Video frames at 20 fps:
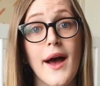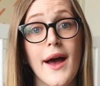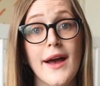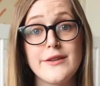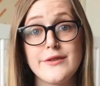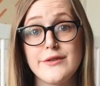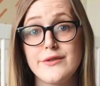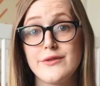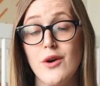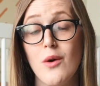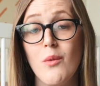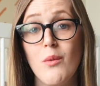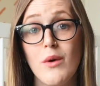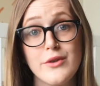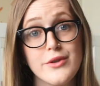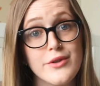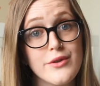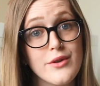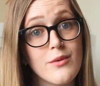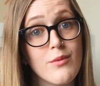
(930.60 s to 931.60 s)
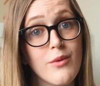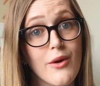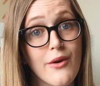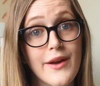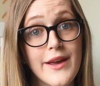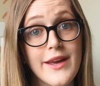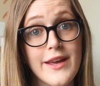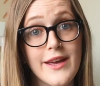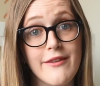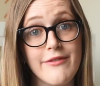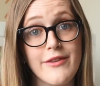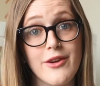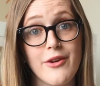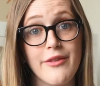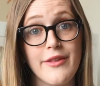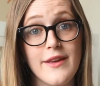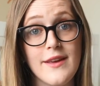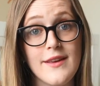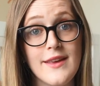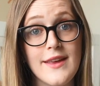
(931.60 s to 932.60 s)
I just don't want you to worry if
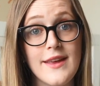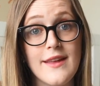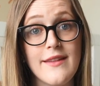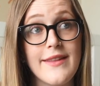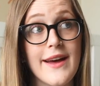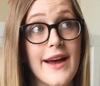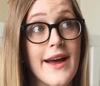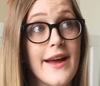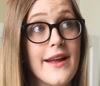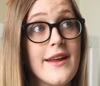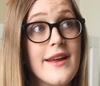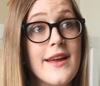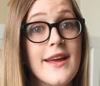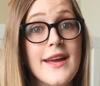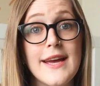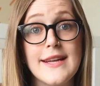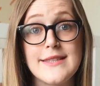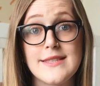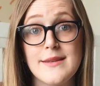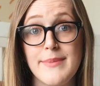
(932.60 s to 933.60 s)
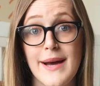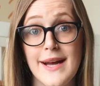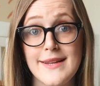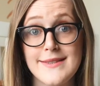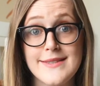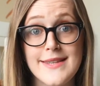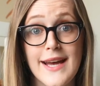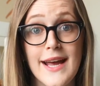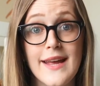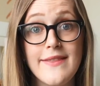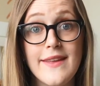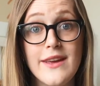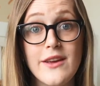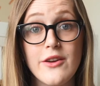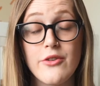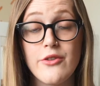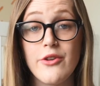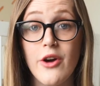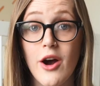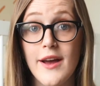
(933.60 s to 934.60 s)
you're thinking that it's a bad sign that
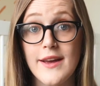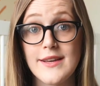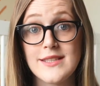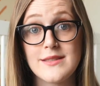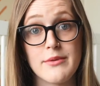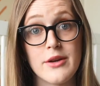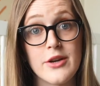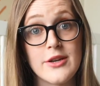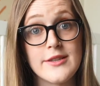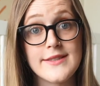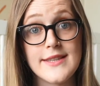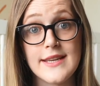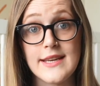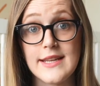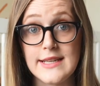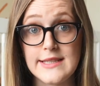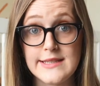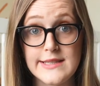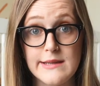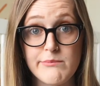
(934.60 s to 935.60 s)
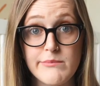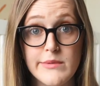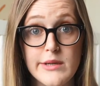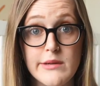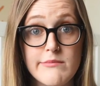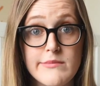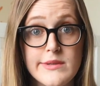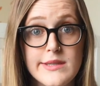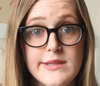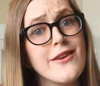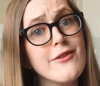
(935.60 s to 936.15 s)
you're not experiencing any symptoms.